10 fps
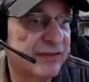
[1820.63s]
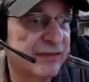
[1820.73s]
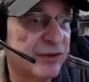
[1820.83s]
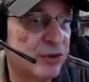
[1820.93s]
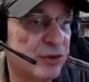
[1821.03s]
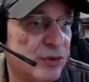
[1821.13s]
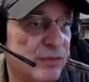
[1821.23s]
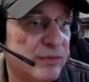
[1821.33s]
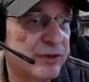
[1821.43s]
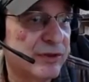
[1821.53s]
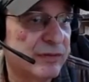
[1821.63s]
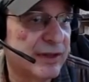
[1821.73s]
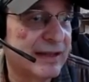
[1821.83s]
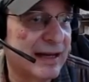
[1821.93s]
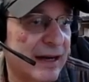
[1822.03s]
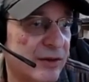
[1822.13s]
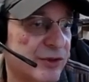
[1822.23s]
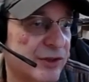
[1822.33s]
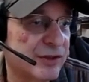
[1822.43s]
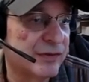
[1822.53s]
7 rooms of
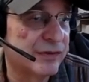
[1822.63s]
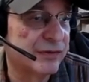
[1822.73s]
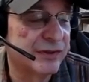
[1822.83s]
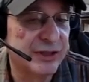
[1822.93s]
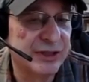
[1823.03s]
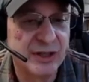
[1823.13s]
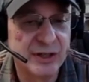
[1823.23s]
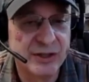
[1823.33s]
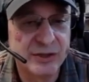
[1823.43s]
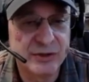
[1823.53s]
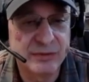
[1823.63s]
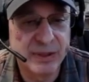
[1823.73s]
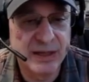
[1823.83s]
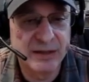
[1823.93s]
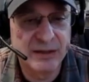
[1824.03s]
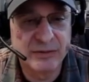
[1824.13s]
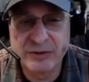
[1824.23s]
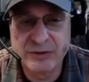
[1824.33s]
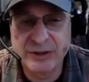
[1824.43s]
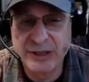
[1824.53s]
1,000 to 1,500
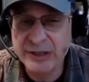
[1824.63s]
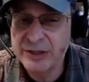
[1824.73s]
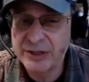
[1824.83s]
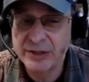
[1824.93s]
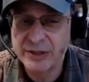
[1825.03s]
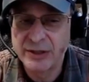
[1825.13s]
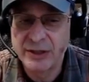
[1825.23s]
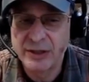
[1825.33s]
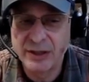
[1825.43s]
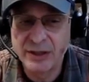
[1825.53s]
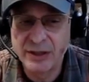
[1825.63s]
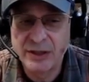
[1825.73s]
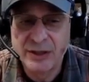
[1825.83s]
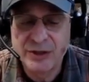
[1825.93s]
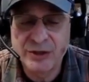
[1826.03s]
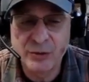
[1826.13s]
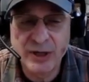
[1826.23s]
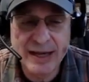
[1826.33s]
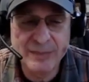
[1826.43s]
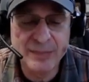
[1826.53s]
pounds each. So
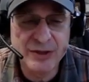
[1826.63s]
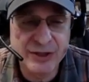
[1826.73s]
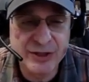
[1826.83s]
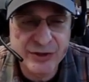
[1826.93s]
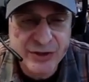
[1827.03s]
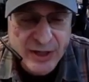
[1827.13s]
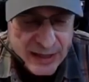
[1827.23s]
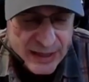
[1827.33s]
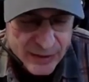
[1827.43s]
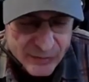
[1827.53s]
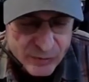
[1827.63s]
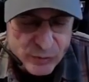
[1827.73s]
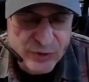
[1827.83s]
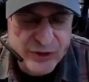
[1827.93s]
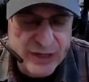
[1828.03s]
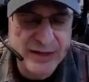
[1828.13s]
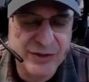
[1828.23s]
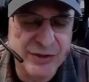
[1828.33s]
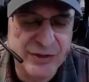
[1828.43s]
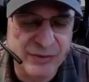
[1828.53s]
what happens is at room
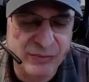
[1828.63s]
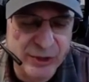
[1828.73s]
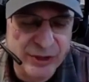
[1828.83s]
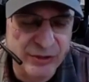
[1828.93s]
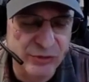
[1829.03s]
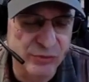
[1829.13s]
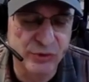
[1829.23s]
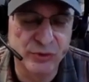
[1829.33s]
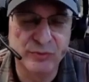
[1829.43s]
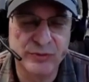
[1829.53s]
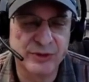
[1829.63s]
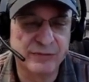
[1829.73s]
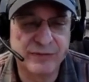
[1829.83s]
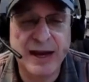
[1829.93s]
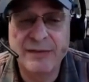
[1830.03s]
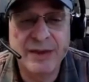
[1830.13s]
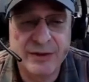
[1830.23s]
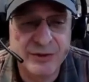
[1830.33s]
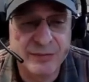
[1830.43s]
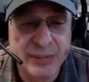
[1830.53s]
sizes, and we can do rooms of
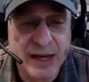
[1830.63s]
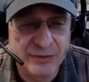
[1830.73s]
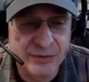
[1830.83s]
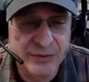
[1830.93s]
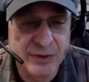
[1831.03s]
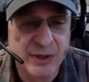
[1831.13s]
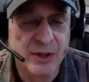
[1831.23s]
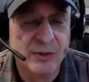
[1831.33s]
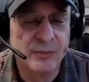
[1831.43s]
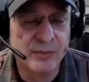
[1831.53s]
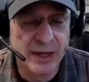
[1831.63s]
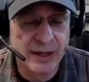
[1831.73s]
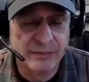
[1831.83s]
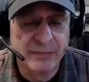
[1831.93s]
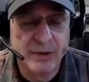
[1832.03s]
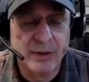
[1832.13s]
5,000 pounds, but